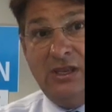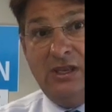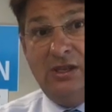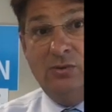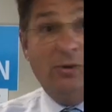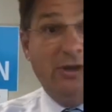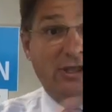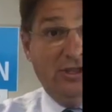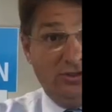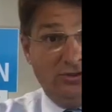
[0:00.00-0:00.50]

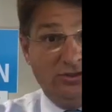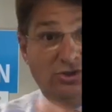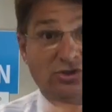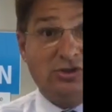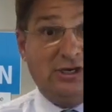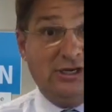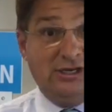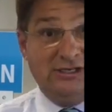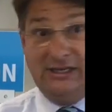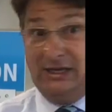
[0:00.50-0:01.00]
Well, you're
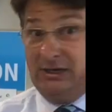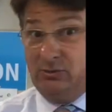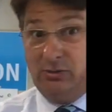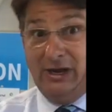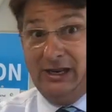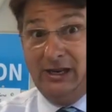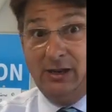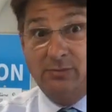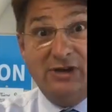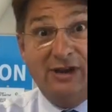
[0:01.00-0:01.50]
gonna say,
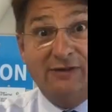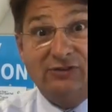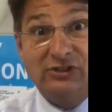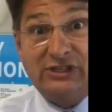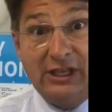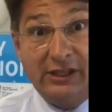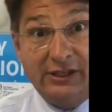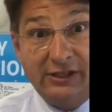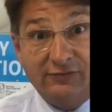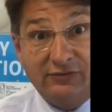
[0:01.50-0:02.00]
Greg, I'm never
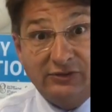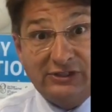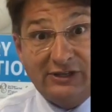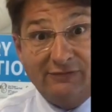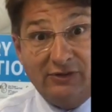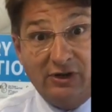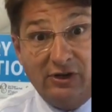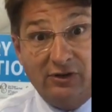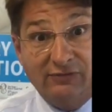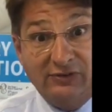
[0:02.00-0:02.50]
selling it for
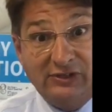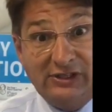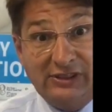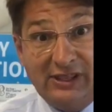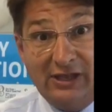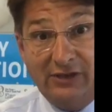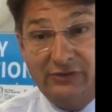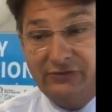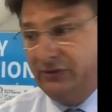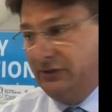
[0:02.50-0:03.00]

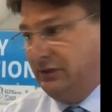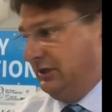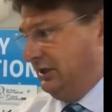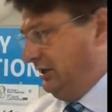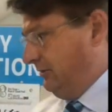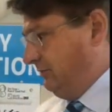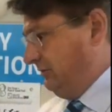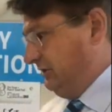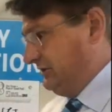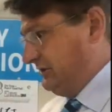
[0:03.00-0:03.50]
$750,000.
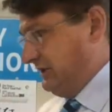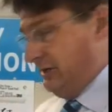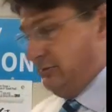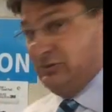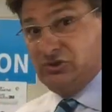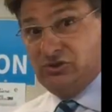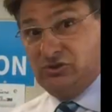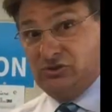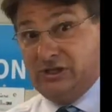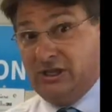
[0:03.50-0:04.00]
And I'm gonna say,
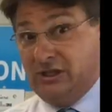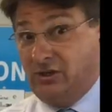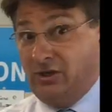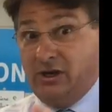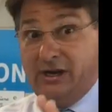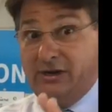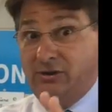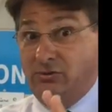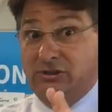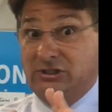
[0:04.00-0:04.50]
Mr. Seller,
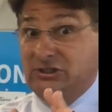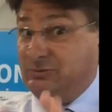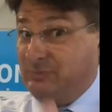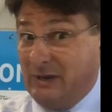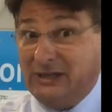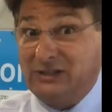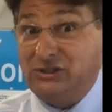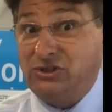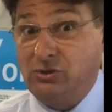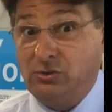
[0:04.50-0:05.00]
I don't
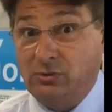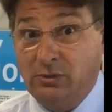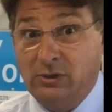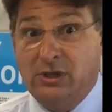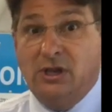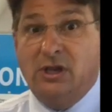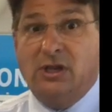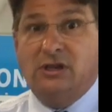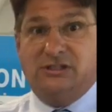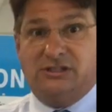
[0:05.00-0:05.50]
expect you
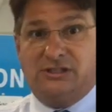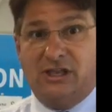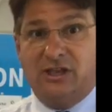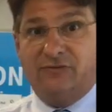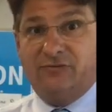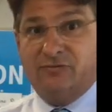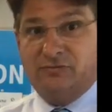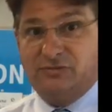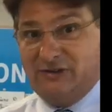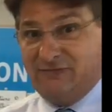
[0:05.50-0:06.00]
to sell
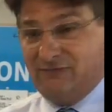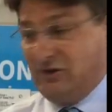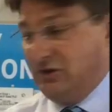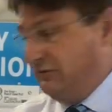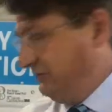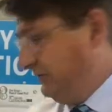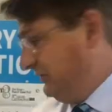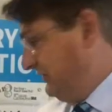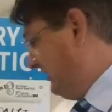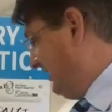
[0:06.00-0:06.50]
it from
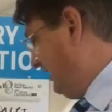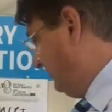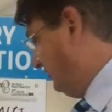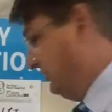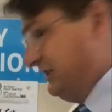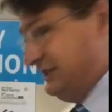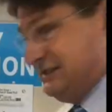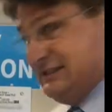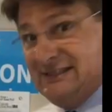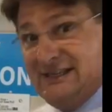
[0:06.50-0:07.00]

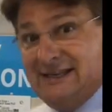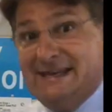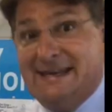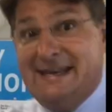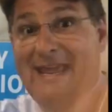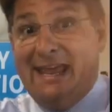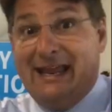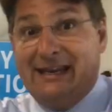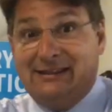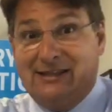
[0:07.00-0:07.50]
$750,000. This is a
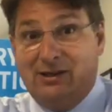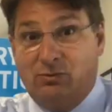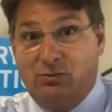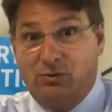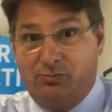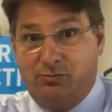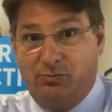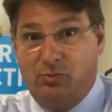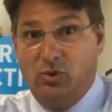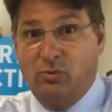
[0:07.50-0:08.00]
net that
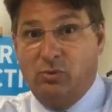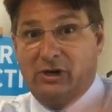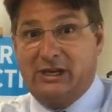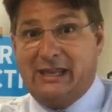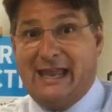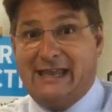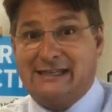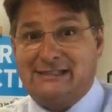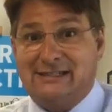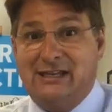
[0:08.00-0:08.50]
we're
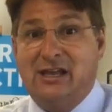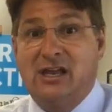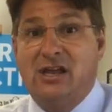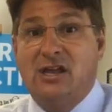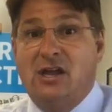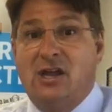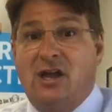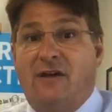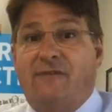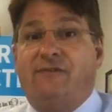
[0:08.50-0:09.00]
casting,
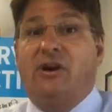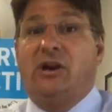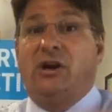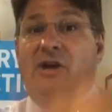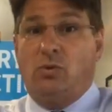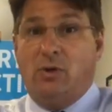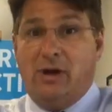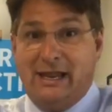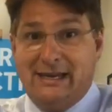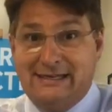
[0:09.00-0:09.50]
a
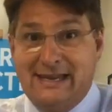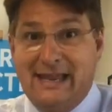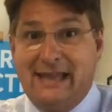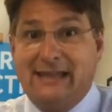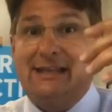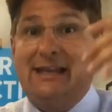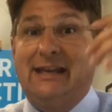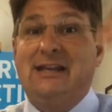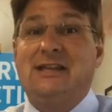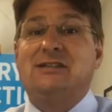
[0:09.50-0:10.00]
very wide
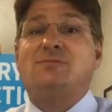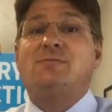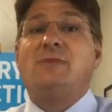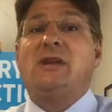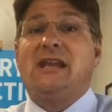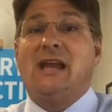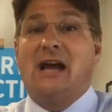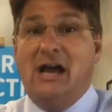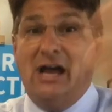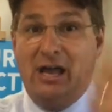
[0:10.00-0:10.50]
net, getting as
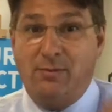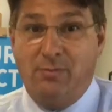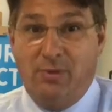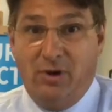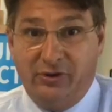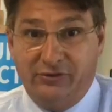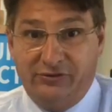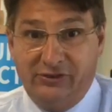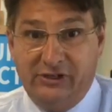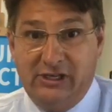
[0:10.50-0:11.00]
many
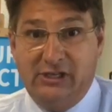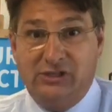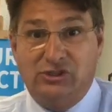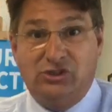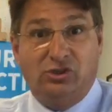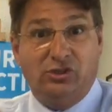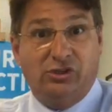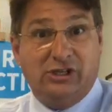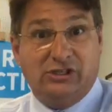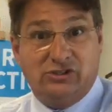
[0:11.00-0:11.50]
eyeballs in
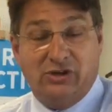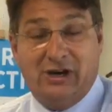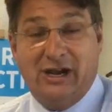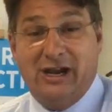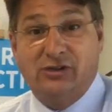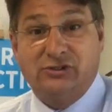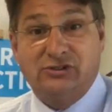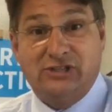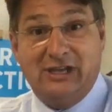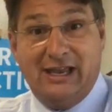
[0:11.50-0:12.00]
to look at your
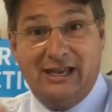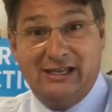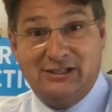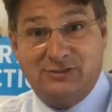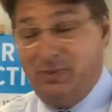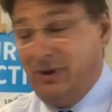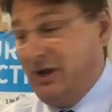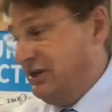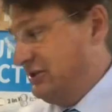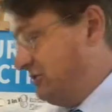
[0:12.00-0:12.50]
house as
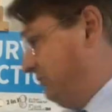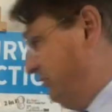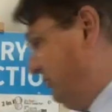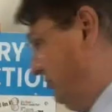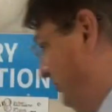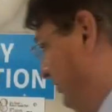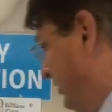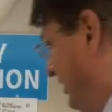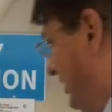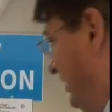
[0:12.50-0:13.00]
possible.